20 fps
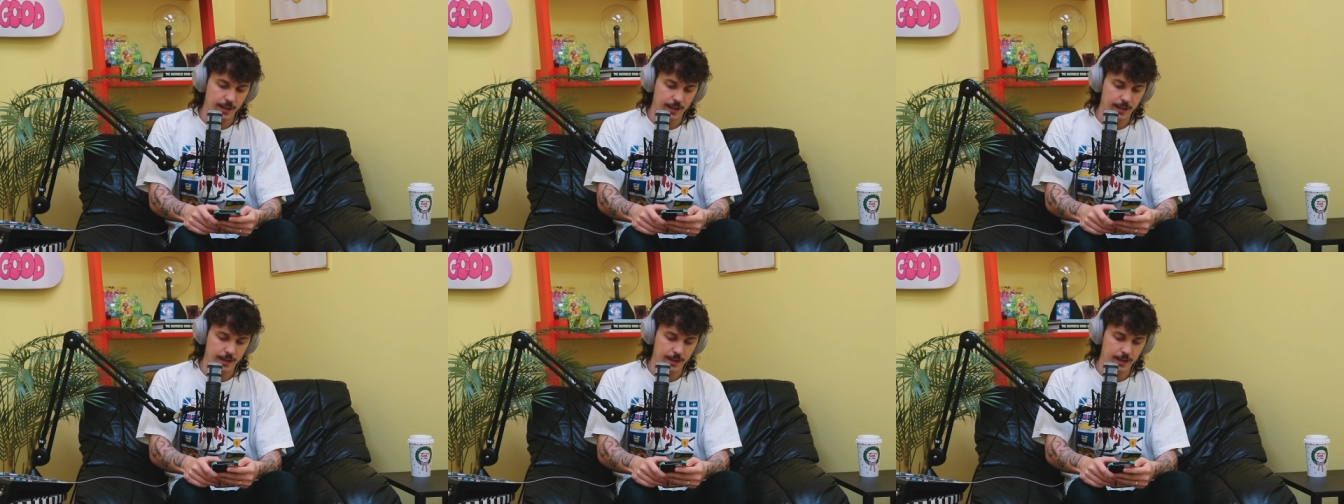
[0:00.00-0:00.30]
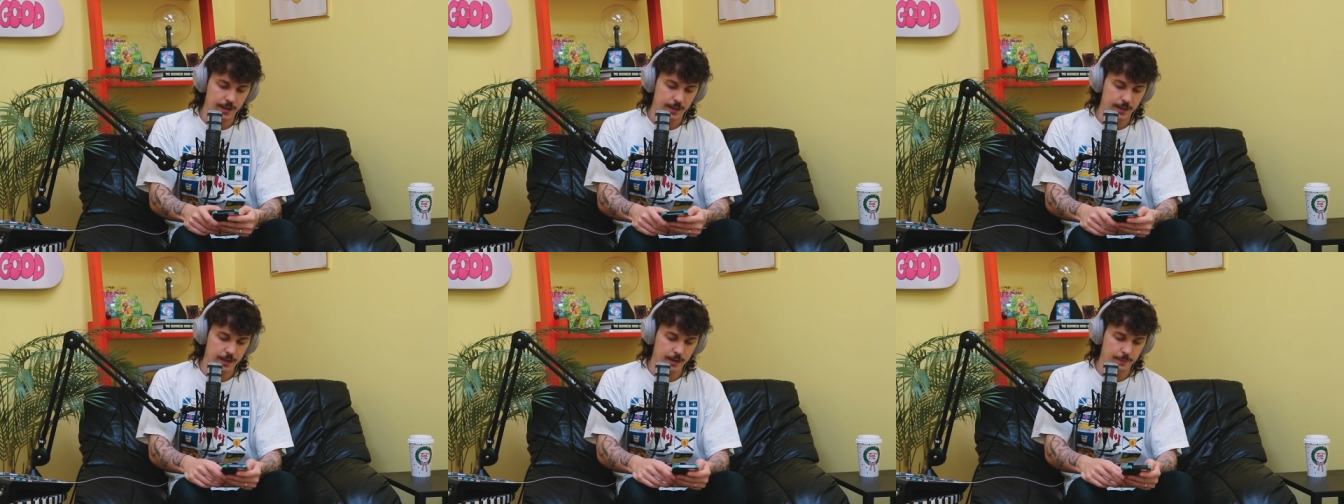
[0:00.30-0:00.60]

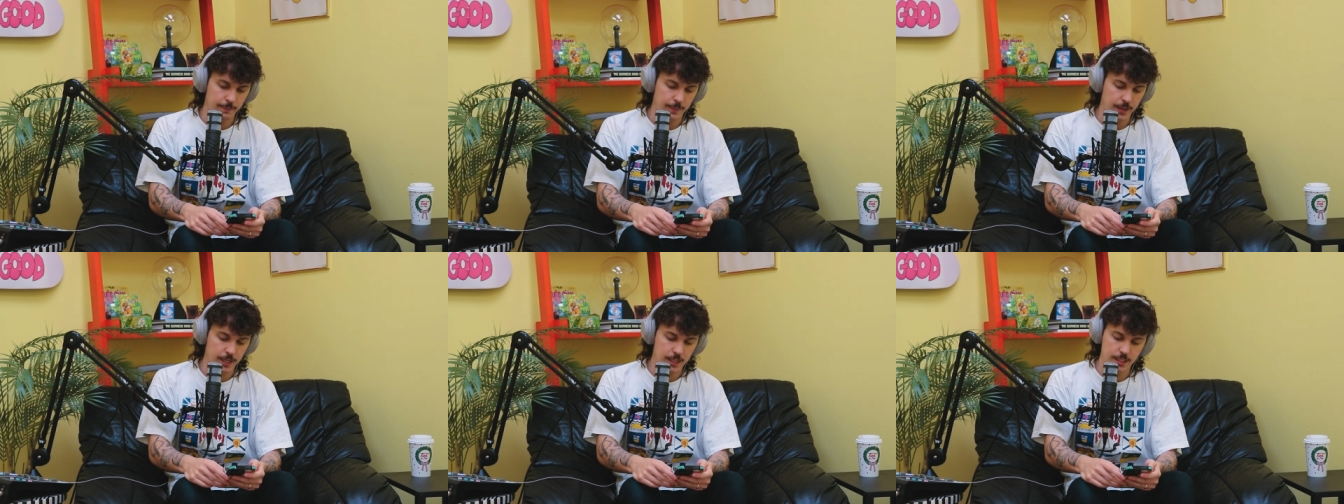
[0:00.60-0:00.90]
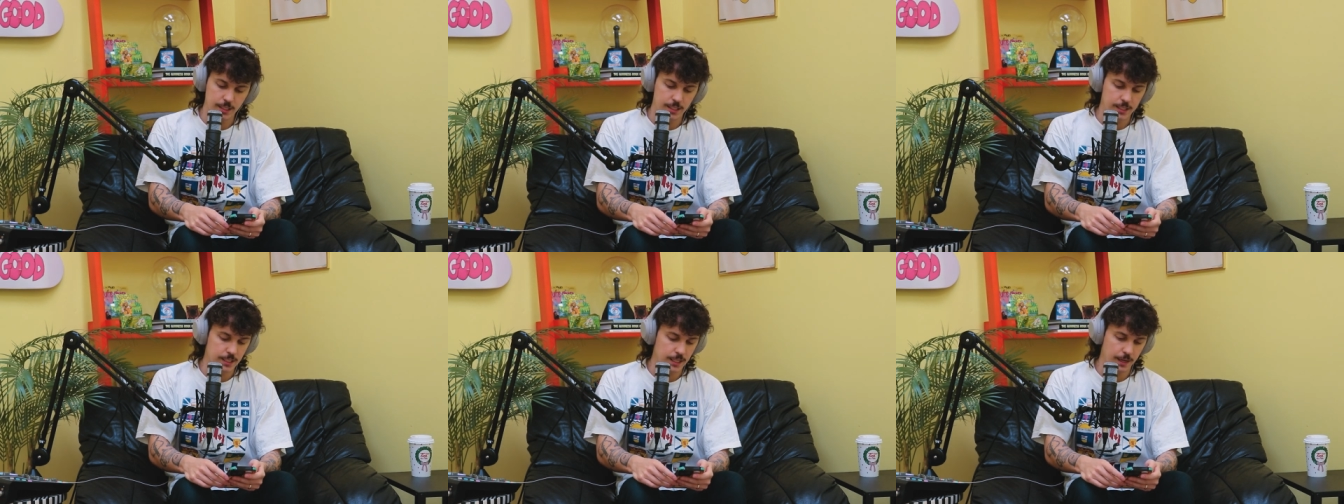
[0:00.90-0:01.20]

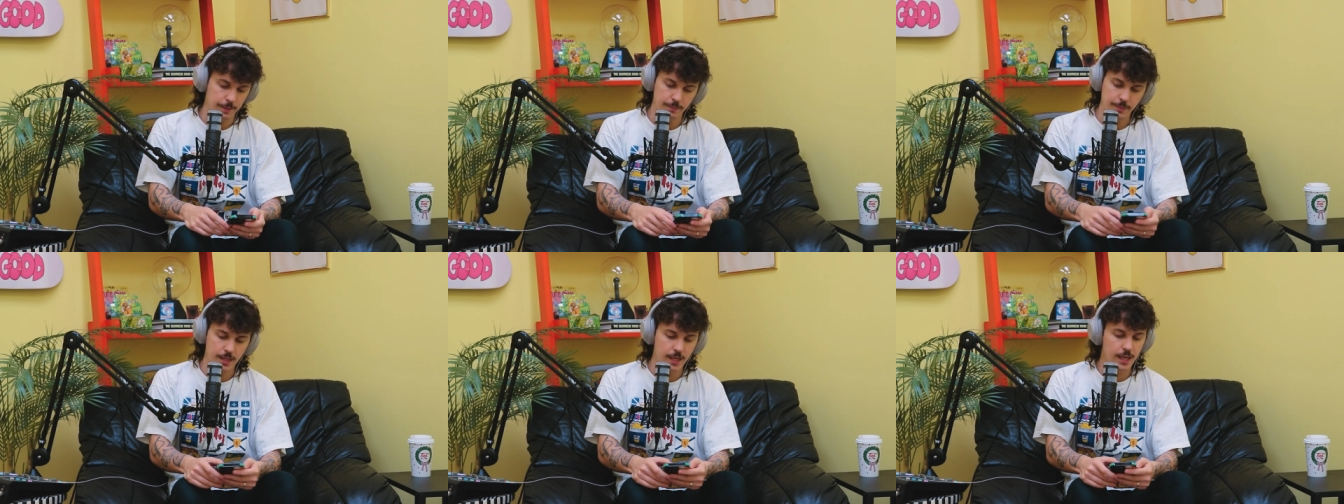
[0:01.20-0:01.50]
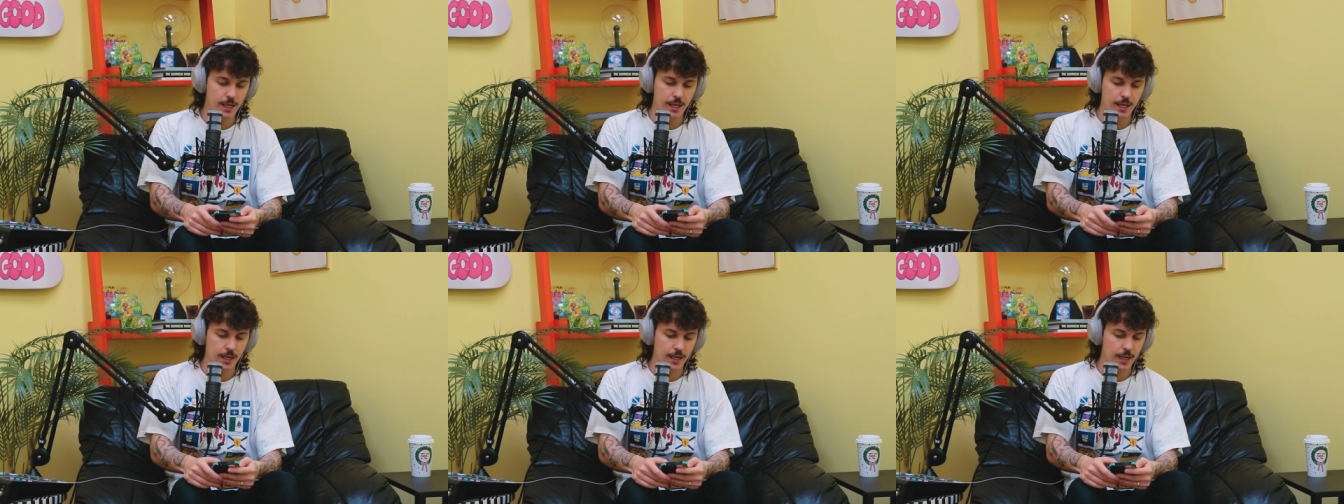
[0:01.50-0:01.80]

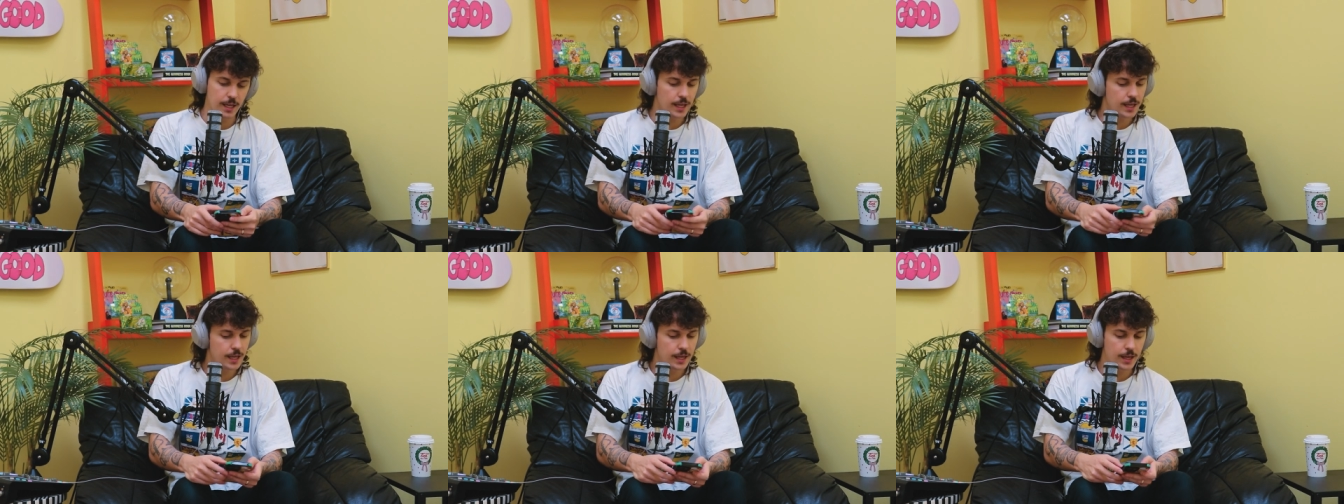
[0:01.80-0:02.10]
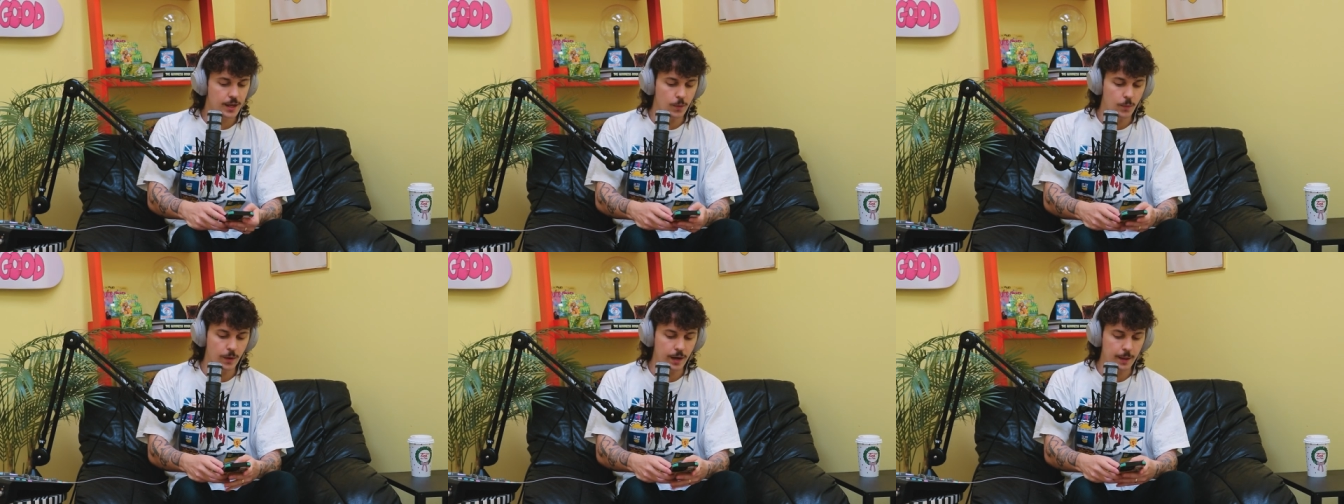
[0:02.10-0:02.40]
something.
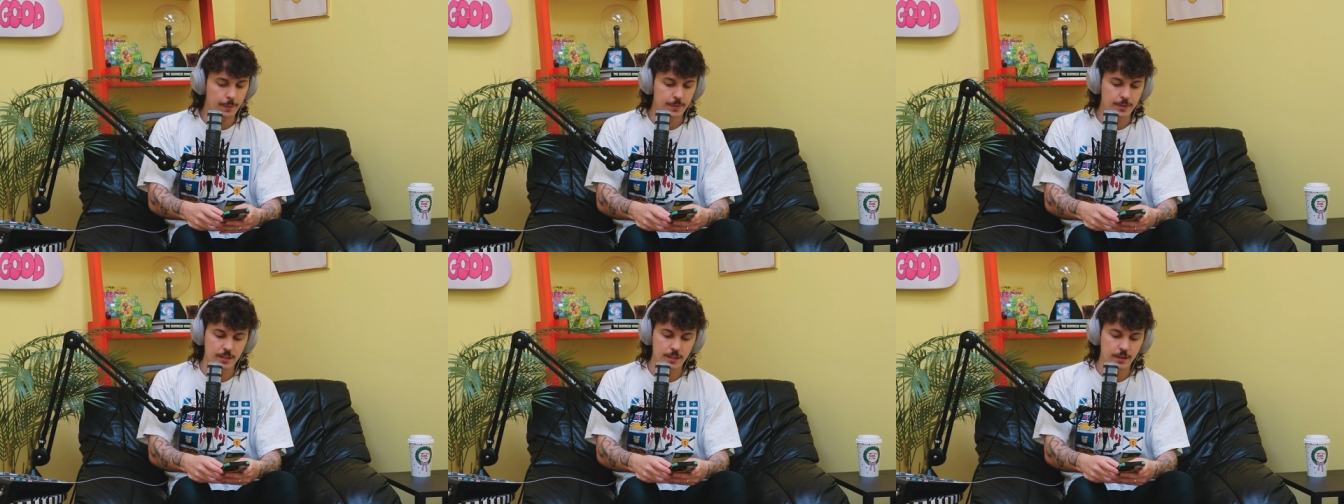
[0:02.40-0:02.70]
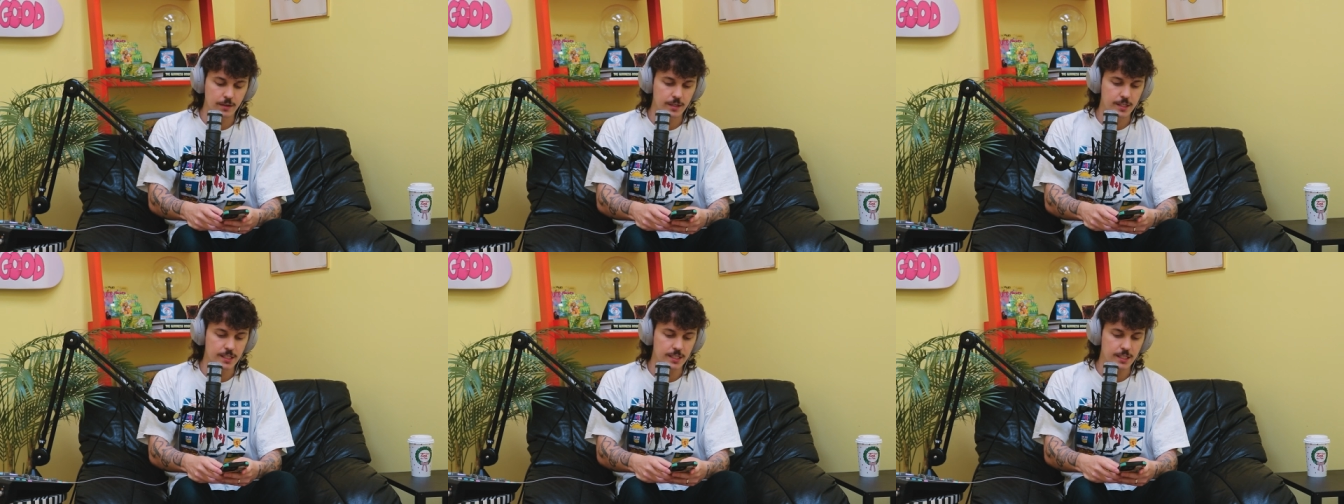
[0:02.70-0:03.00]
What
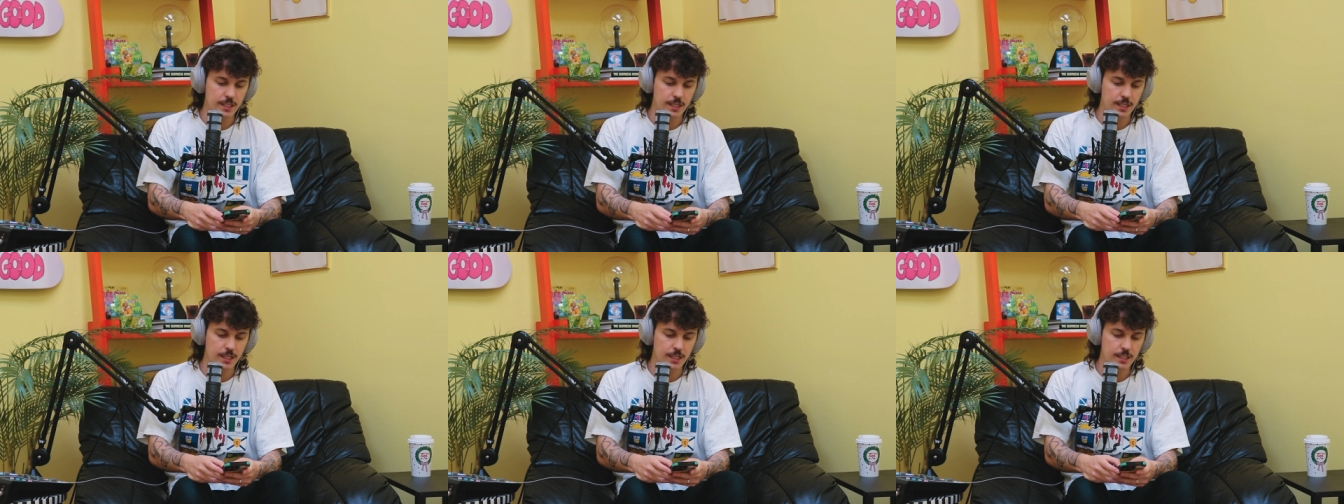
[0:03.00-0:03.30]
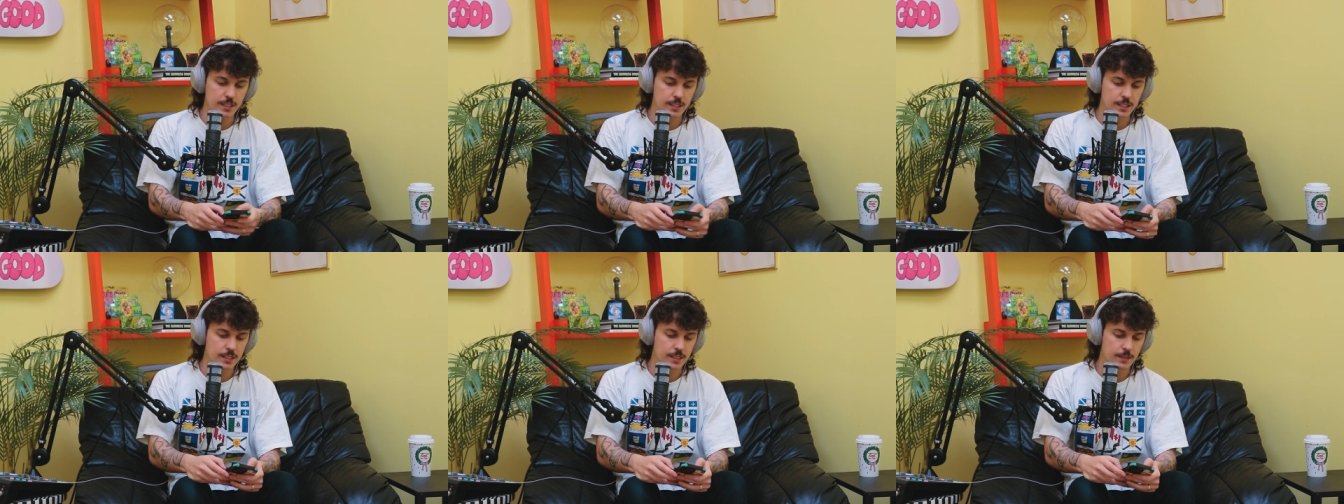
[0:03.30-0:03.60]
episode is
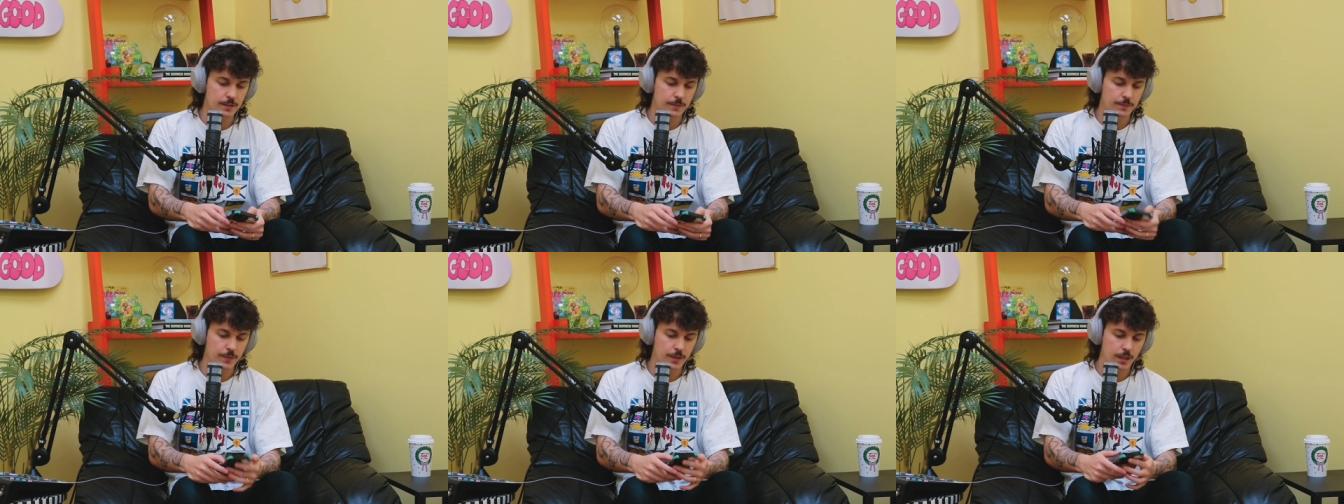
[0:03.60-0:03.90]
this?